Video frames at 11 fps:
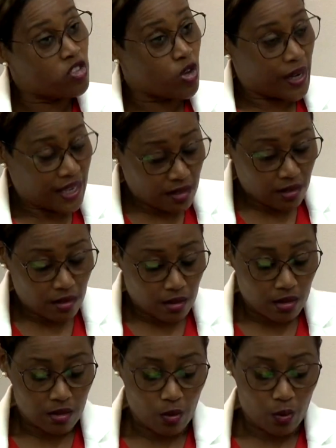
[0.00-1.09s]
joined
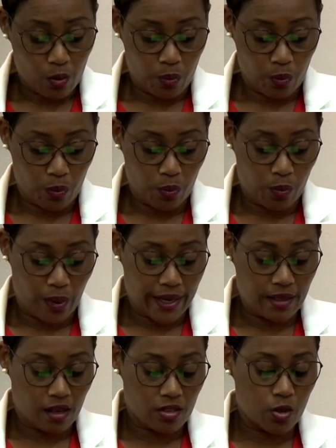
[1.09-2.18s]
by
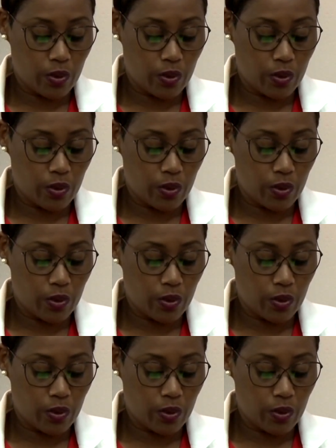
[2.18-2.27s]
Dr.